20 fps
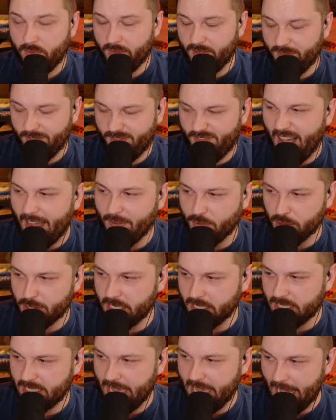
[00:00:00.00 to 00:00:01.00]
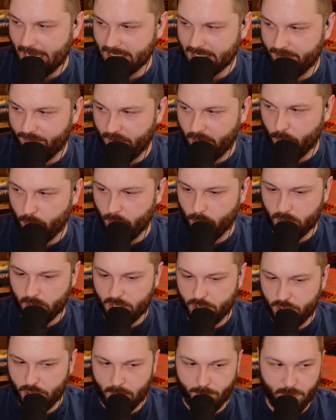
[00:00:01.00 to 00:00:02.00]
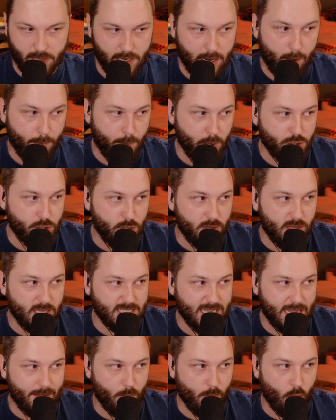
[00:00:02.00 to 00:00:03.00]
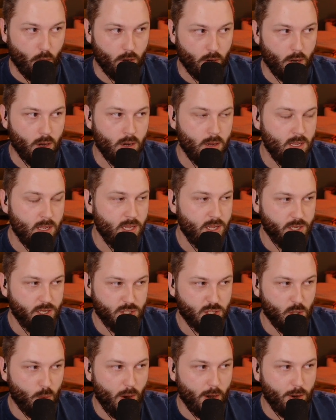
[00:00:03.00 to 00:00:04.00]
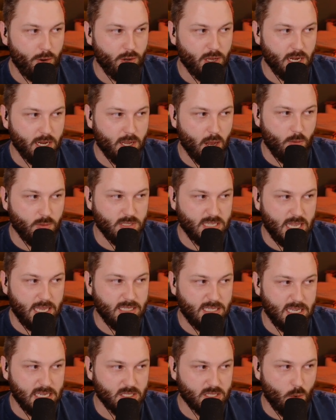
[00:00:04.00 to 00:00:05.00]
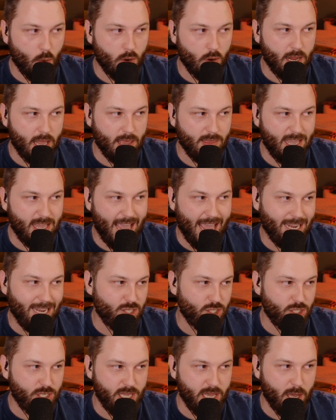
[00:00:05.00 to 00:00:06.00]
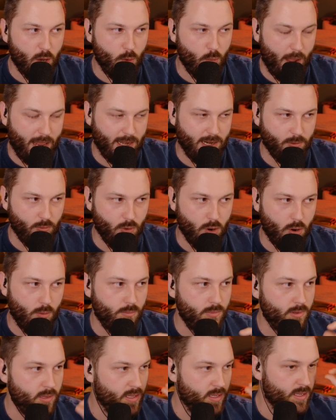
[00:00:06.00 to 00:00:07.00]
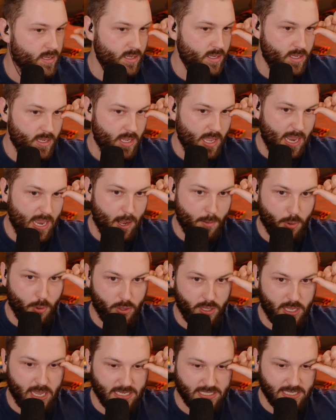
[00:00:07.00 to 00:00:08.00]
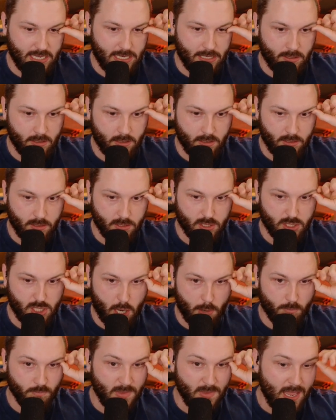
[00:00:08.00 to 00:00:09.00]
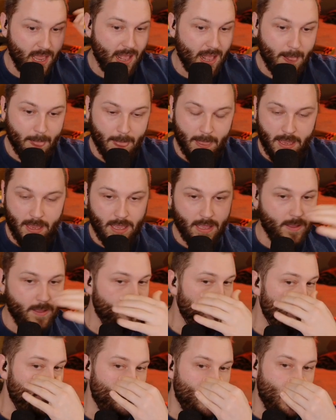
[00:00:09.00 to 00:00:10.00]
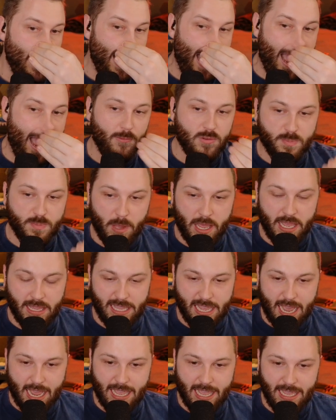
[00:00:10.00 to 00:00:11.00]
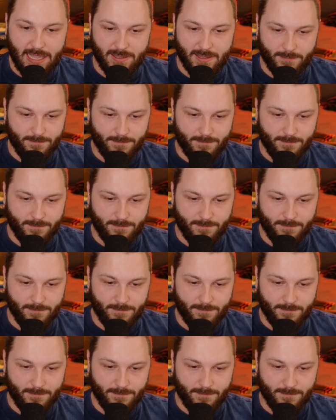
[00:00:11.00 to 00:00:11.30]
5 or 6 guests. If anyone wants to jump in, I'll put you in the same order. So where you're going to go is in Discord in the HTL waiting room, and I'll pull you guys in. So I was playing the IA